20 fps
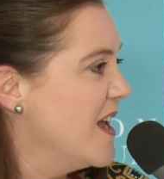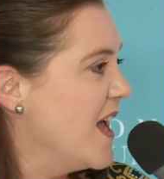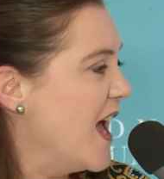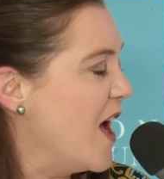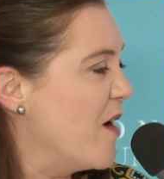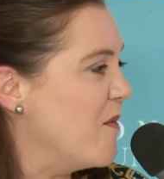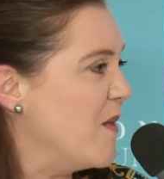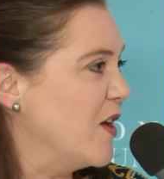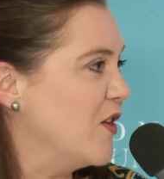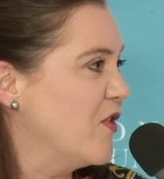
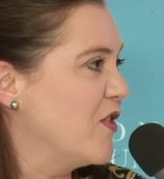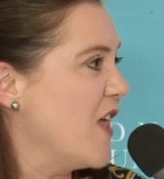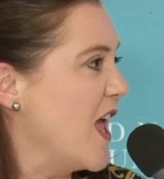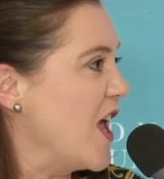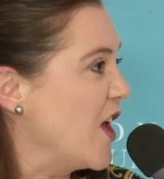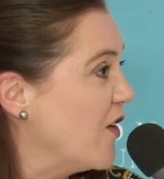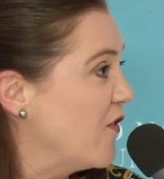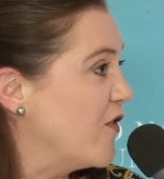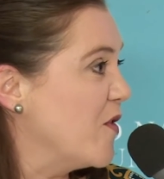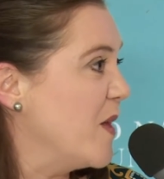And
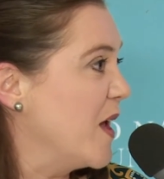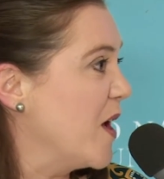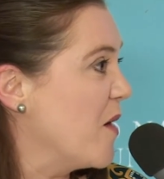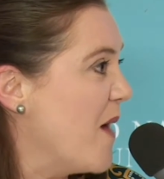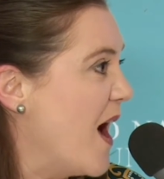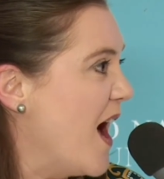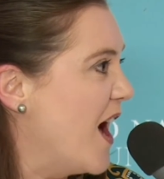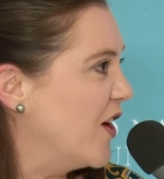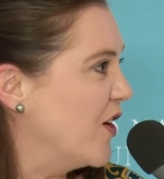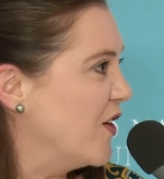thank you for being a
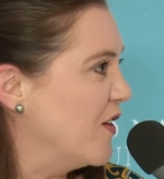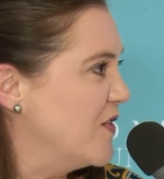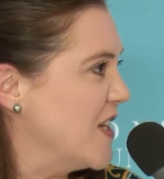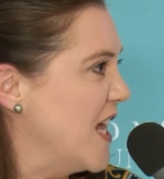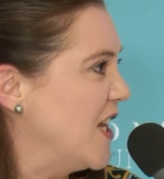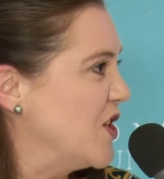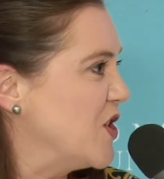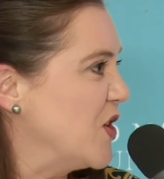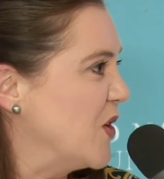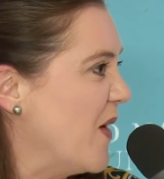partner of
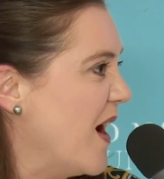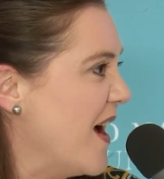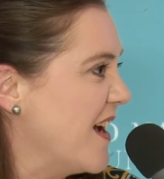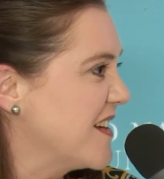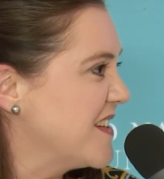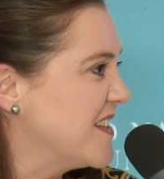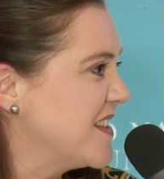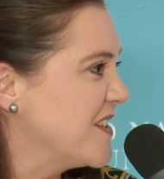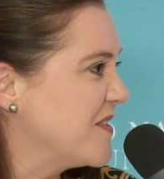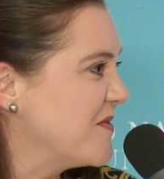
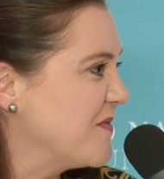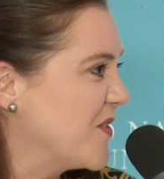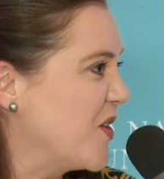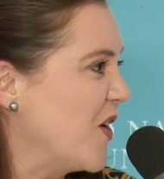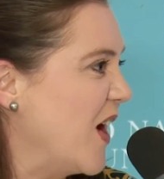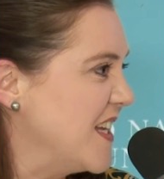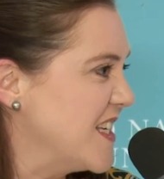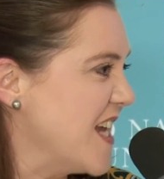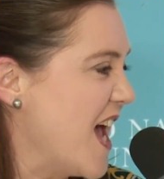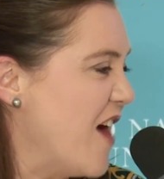Data2X.
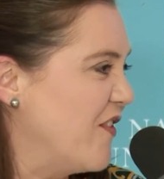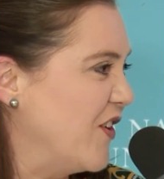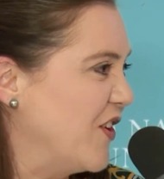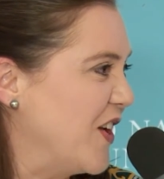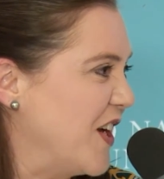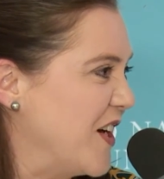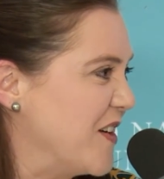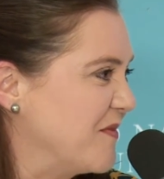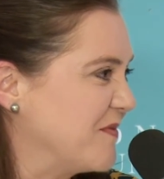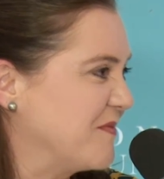Great to have you
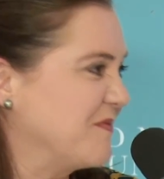here.